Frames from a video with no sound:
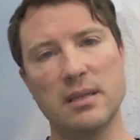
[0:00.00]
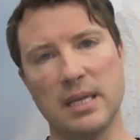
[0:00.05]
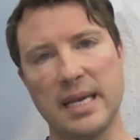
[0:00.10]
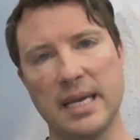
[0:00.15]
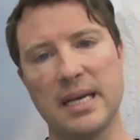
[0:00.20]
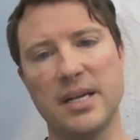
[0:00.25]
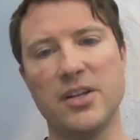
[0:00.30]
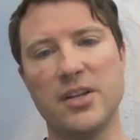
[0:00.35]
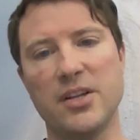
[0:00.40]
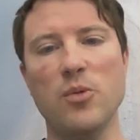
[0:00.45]

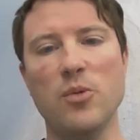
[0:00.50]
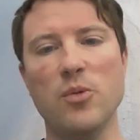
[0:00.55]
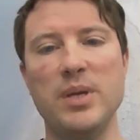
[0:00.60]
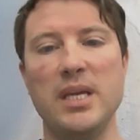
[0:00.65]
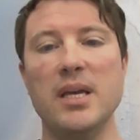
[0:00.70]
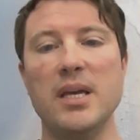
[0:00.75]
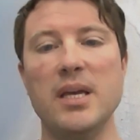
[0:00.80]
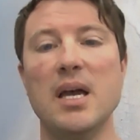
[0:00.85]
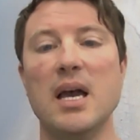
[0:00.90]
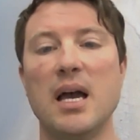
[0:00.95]
like at
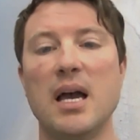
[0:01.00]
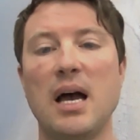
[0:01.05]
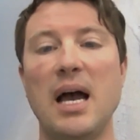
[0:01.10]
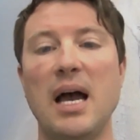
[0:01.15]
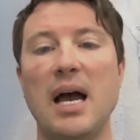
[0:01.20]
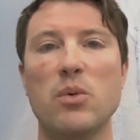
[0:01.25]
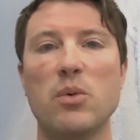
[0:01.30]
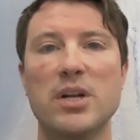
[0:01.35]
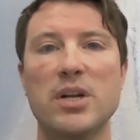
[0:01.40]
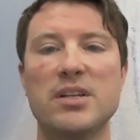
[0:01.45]
Adobe,
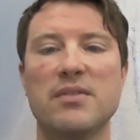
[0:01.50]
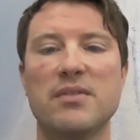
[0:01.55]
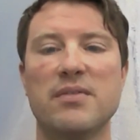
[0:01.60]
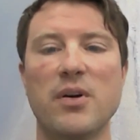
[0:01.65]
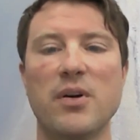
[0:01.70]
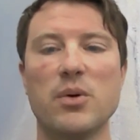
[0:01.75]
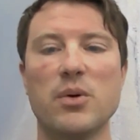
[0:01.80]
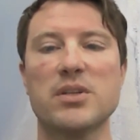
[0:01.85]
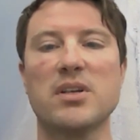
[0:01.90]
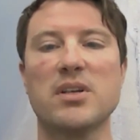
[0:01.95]
I wanted to
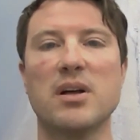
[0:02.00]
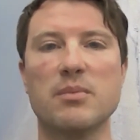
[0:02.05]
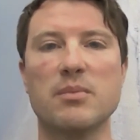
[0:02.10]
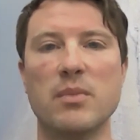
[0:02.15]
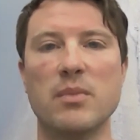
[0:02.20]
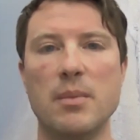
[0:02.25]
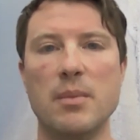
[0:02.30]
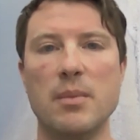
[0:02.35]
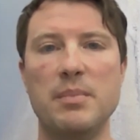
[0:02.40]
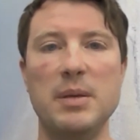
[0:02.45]
focus
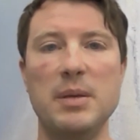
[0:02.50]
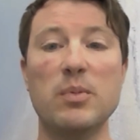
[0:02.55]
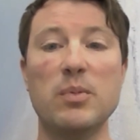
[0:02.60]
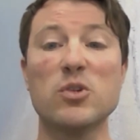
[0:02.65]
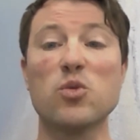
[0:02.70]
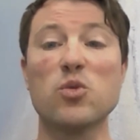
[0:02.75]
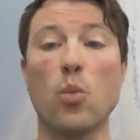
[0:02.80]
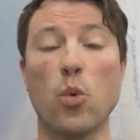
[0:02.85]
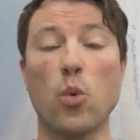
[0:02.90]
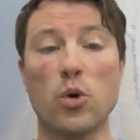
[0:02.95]
on
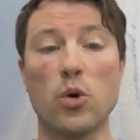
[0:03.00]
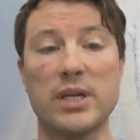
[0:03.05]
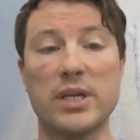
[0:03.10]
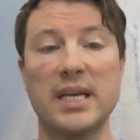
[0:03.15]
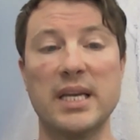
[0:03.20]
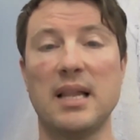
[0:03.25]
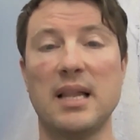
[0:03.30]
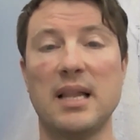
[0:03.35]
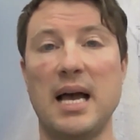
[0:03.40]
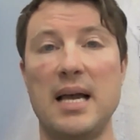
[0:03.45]
people's
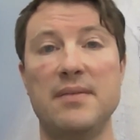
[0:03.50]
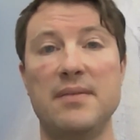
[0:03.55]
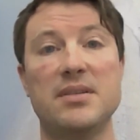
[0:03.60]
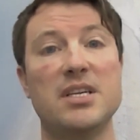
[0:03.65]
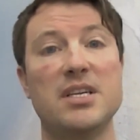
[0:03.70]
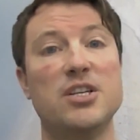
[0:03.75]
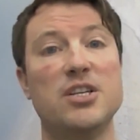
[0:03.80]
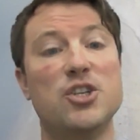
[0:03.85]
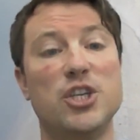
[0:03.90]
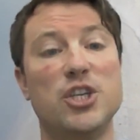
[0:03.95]
working lives in